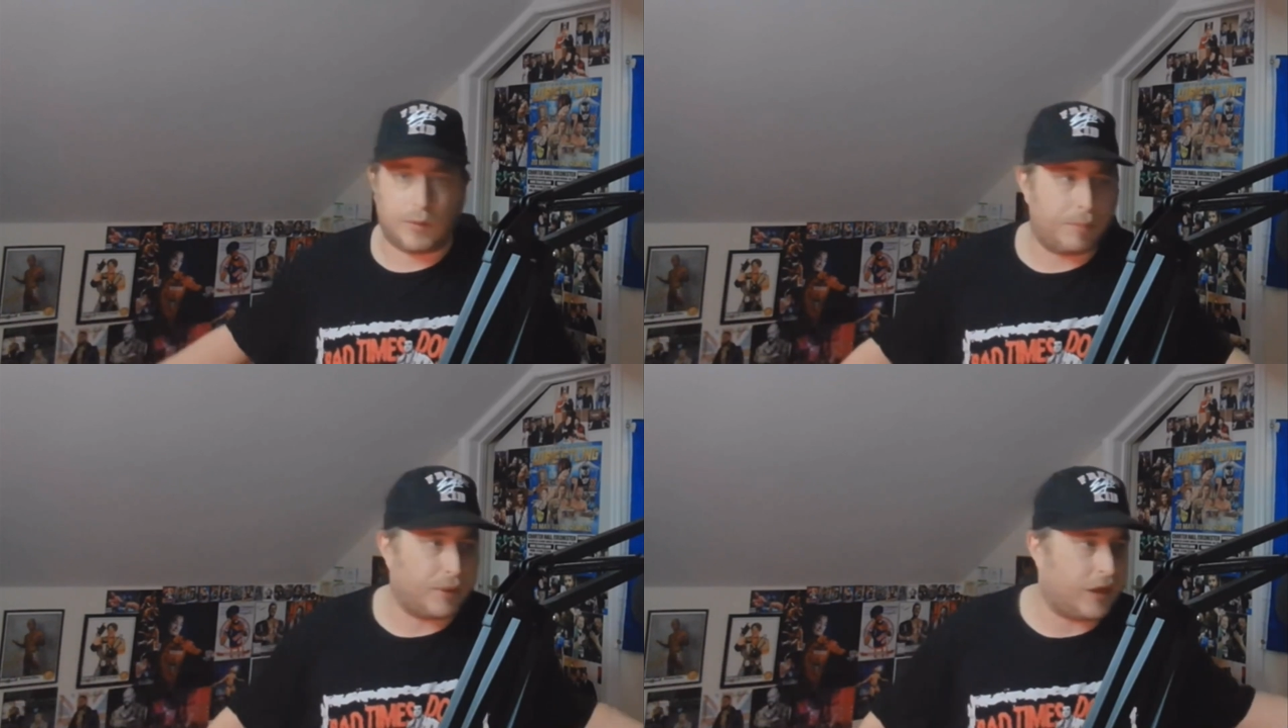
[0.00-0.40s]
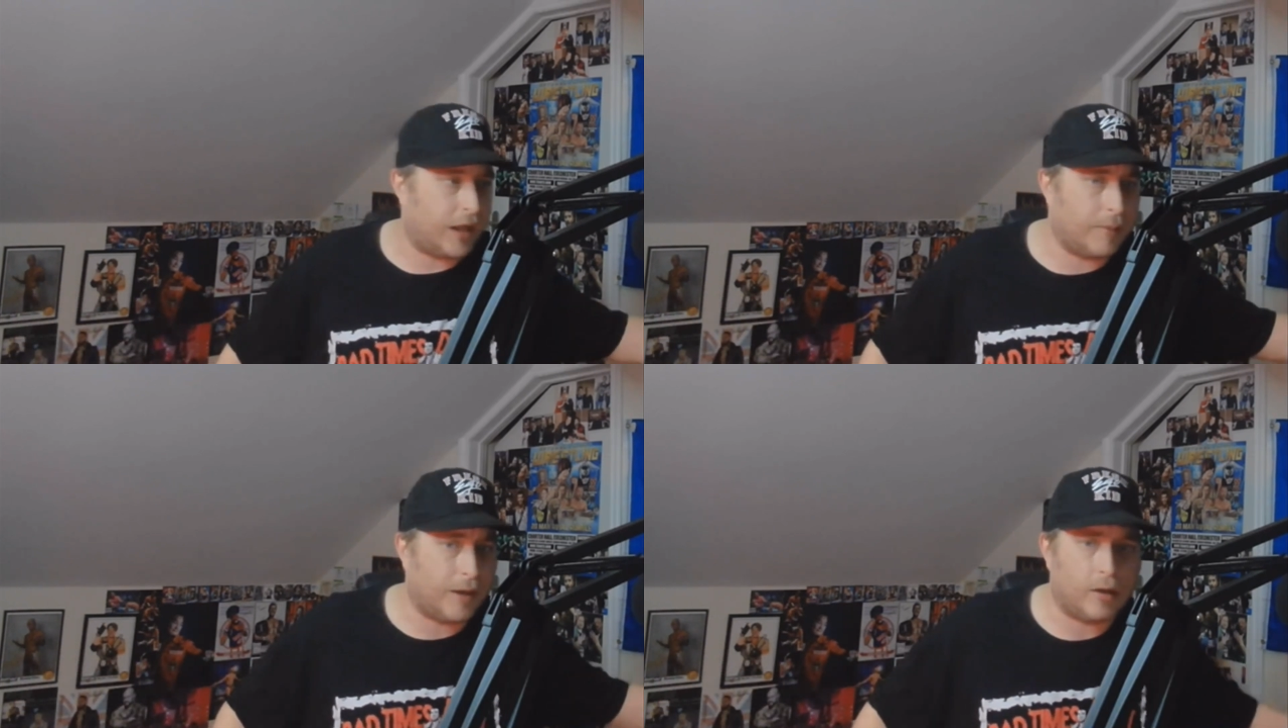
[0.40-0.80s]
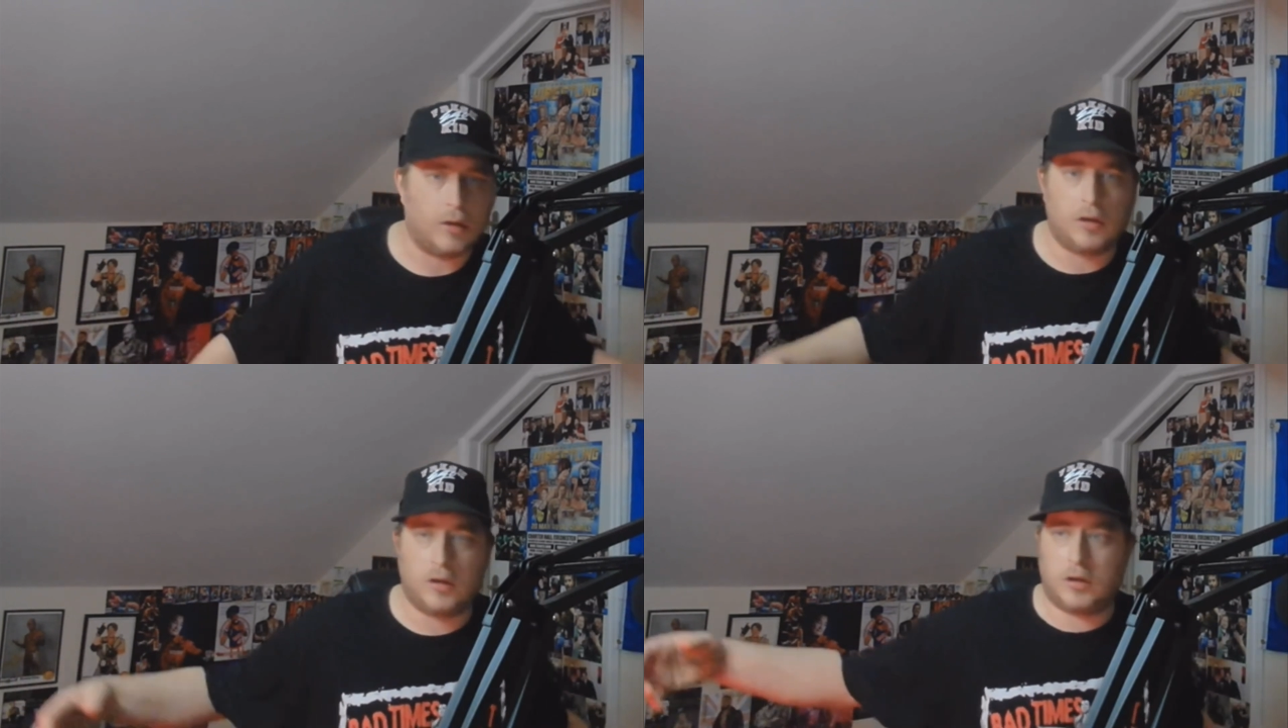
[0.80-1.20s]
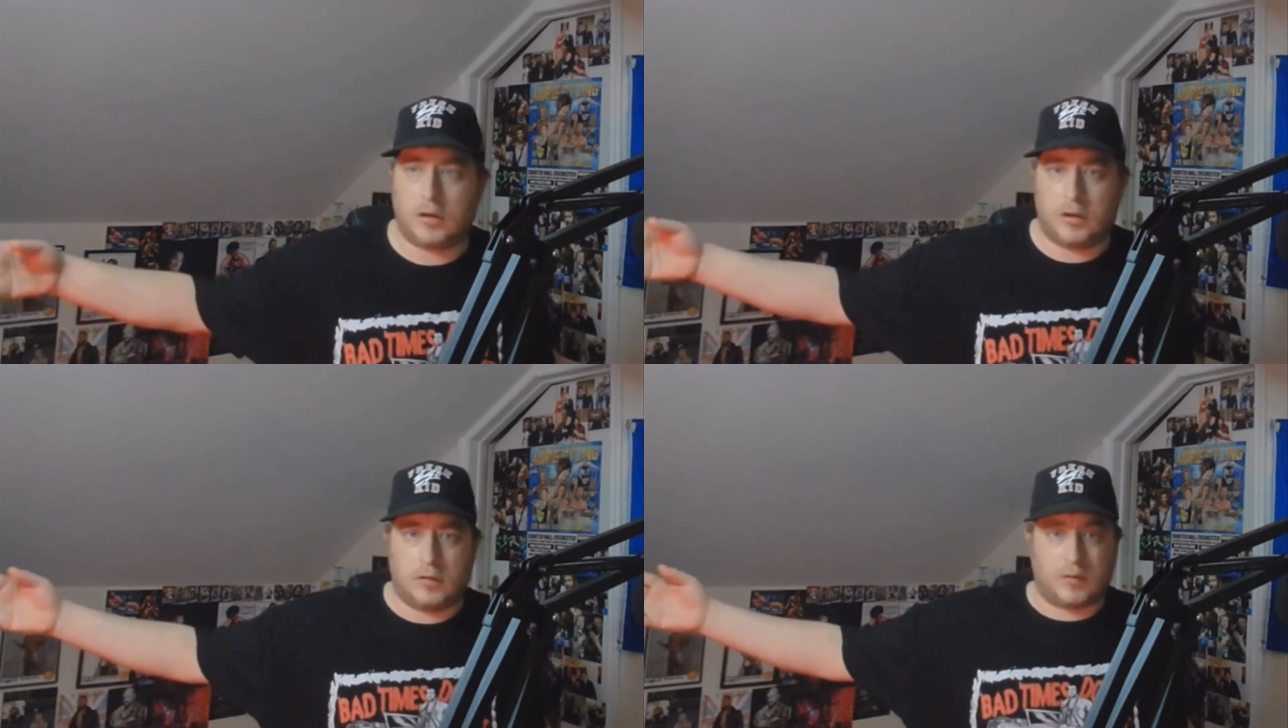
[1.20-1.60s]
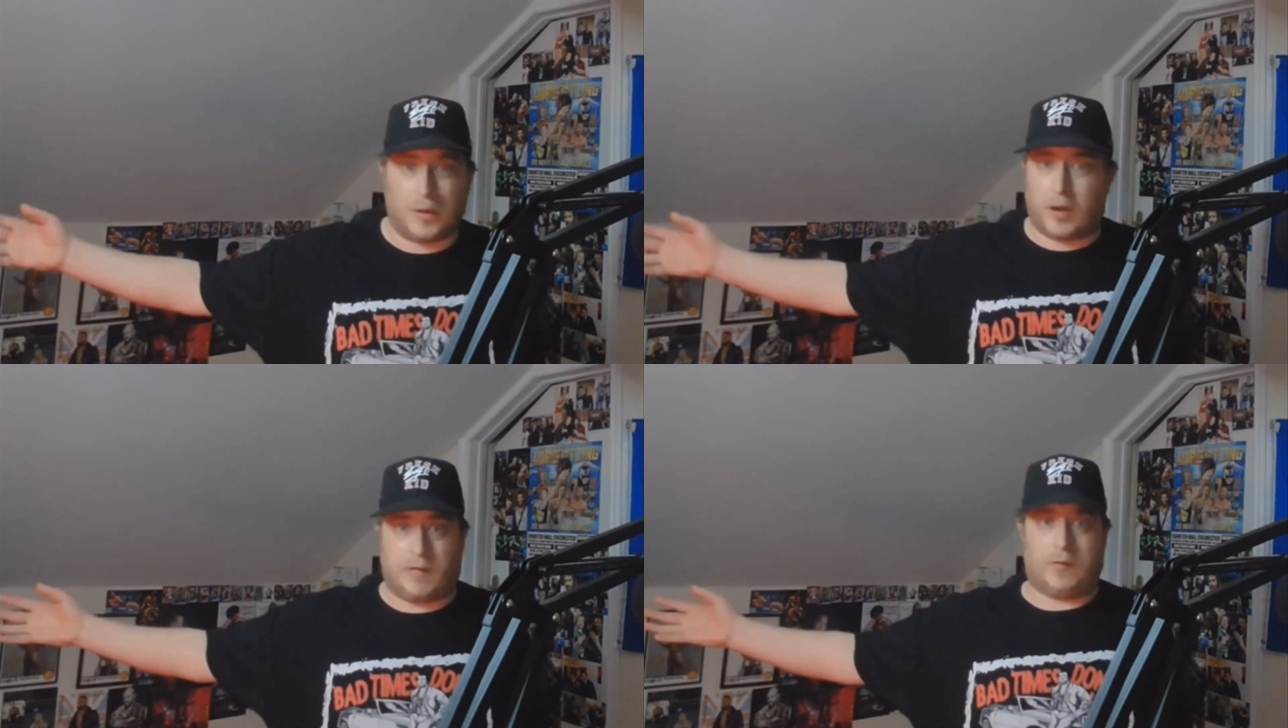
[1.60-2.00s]
a plumber to
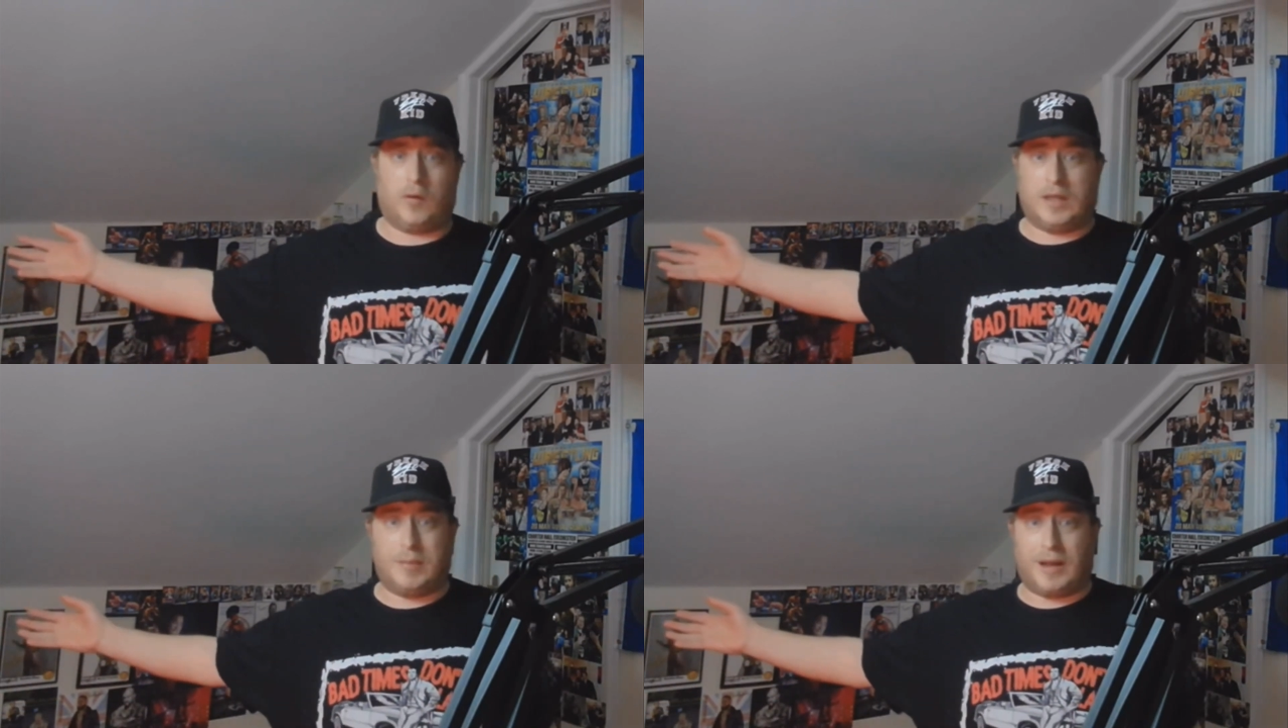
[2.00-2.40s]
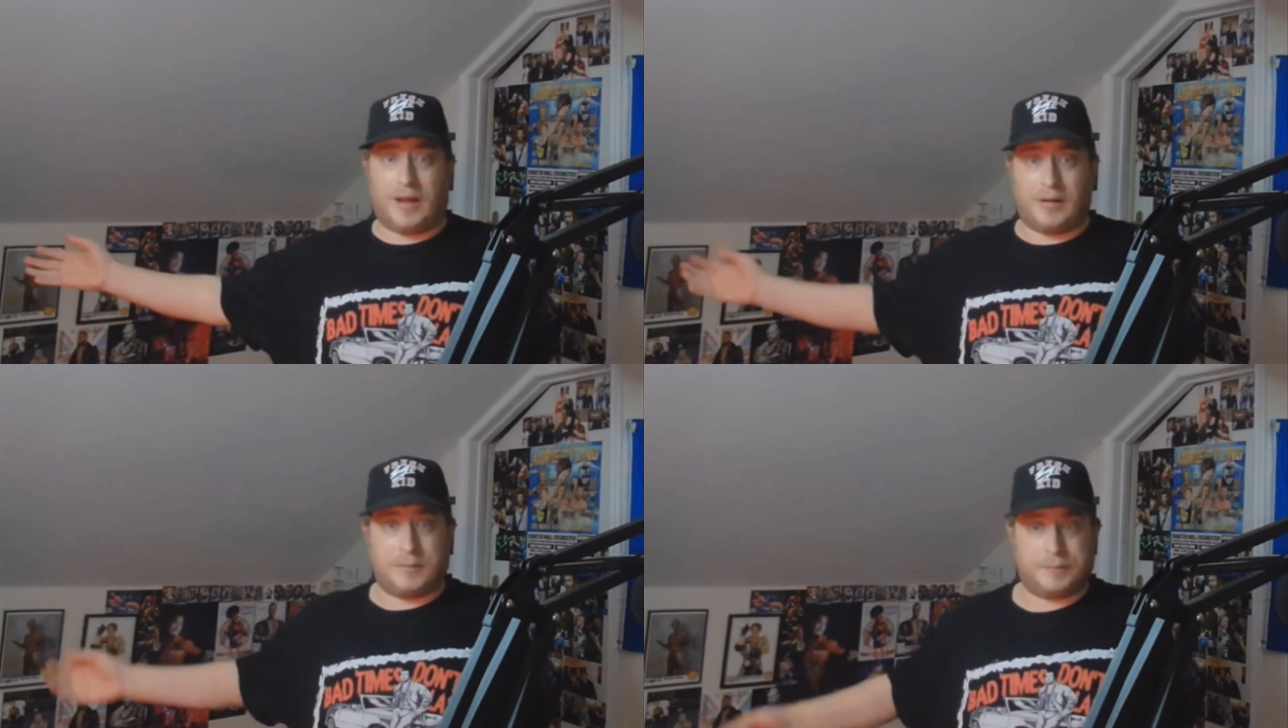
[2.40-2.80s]
an ice hockey player.